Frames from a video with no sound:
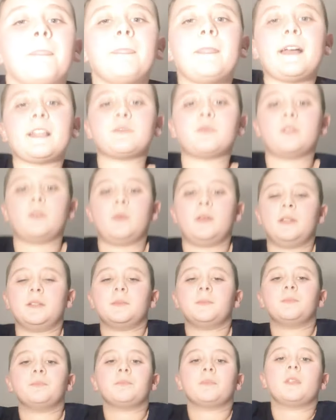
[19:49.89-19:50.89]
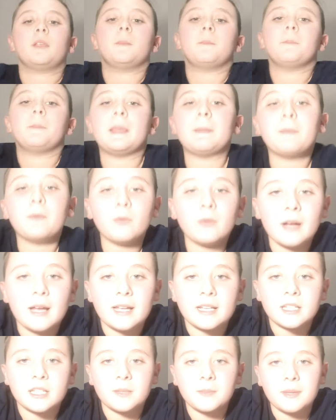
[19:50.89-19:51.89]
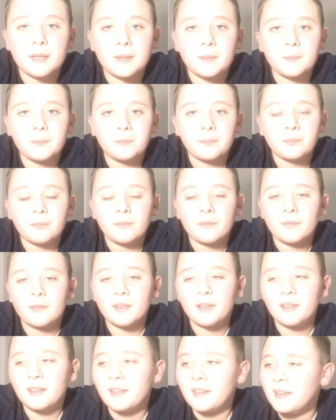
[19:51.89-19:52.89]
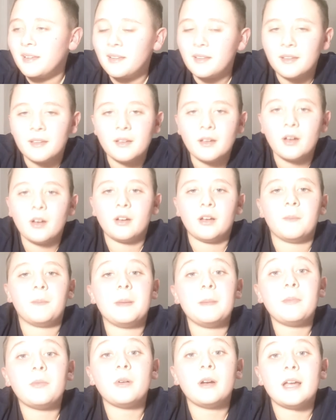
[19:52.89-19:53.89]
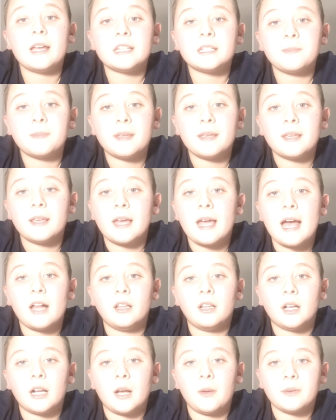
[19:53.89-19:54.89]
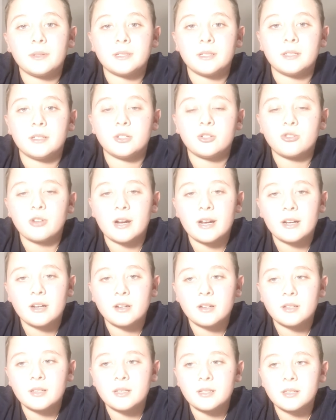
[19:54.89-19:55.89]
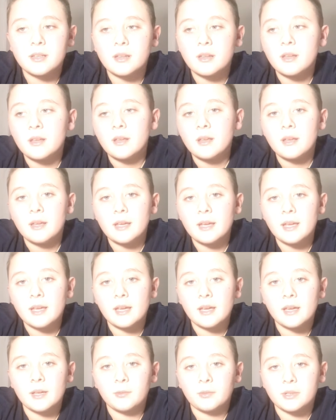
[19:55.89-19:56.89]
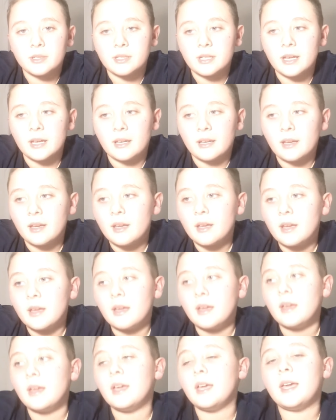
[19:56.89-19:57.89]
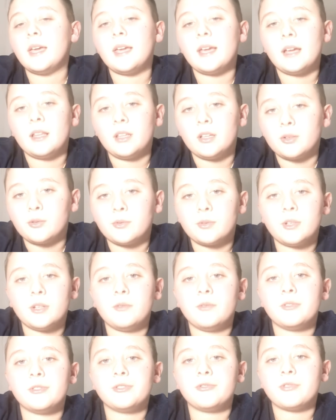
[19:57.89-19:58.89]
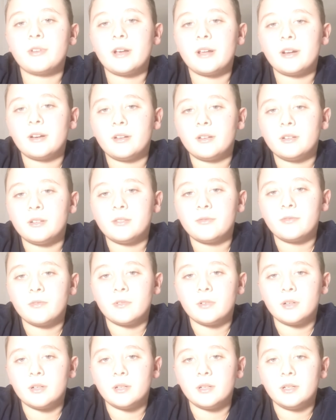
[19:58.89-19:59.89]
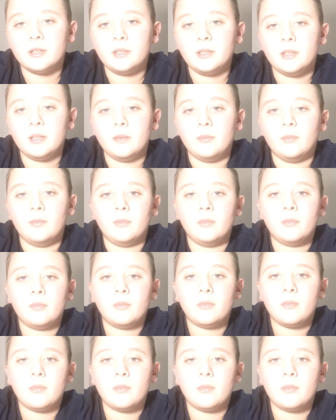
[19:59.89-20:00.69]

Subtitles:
that's what it was. People were asking me how long I was in Shriners, and was like, hey, how long were you in Shriners for? Then,